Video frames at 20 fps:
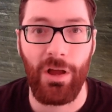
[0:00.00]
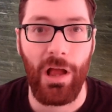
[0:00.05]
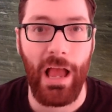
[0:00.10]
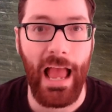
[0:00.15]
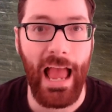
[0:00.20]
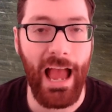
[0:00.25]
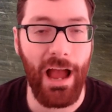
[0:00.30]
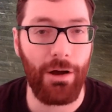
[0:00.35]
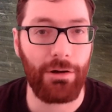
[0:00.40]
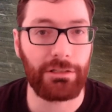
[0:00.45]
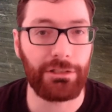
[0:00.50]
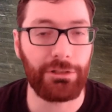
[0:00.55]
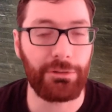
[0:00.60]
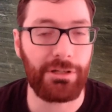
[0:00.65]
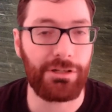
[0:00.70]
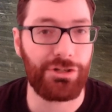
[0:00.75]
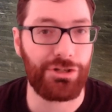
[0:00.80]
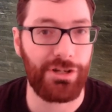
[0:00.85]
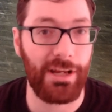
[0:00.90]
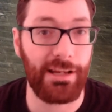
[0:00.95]
how you
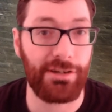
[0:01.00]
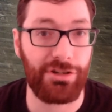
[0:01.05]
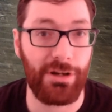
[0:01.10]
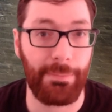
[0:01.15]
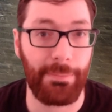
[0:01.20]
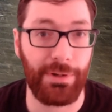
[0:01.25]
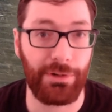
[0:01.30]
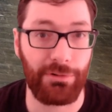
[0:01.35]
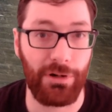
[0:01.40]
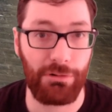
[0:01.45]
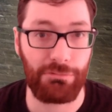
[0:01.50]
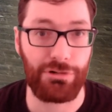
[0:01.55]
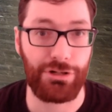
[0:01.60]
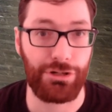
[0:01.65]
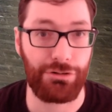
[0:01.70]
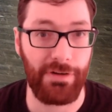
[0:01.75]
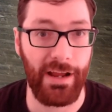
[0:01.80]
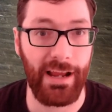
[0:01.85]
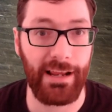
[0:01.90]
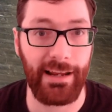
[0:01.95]
can change up your own
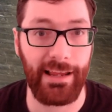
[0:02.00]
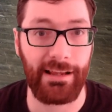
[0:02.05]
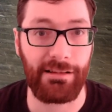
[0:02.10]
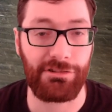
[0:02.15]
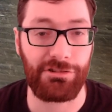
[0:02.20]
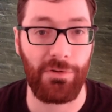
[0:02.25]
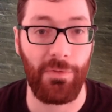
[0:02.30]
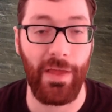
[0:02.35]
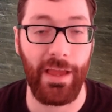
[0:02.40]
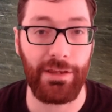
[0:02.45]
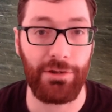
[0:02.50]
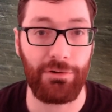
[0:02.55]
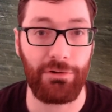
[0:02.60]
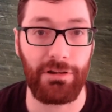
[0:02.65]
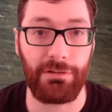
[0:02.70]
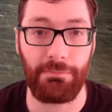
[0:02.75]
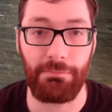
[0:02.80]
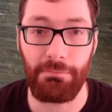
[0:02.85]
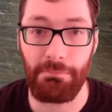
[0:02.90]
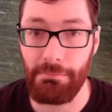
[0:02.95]
training so that you
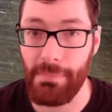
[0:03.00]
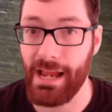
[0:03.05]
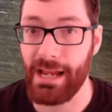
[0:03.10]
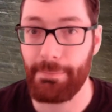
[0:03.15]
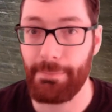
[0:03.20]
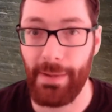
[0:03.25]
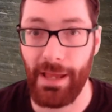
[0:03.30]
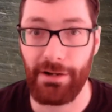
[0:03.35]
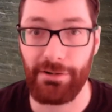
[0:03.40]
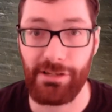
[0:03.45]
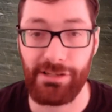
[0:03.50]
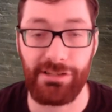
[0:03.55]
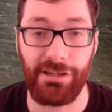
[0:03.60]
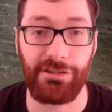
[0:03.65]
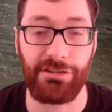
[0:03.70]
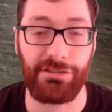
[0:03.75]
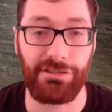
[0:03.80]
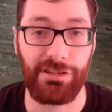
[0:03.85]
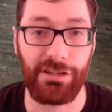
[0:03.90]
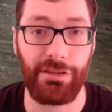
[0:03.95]
can make better
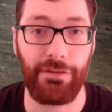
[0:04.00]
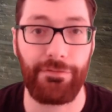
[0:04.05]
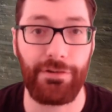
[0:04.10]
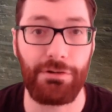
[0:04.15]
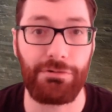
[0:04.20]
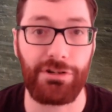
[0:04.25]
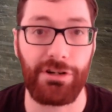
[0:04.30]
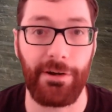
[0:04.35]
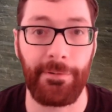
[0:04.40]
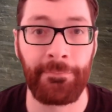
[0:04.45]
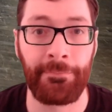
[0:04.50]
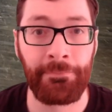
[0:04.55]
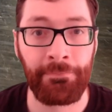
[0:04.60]
decisions in the future.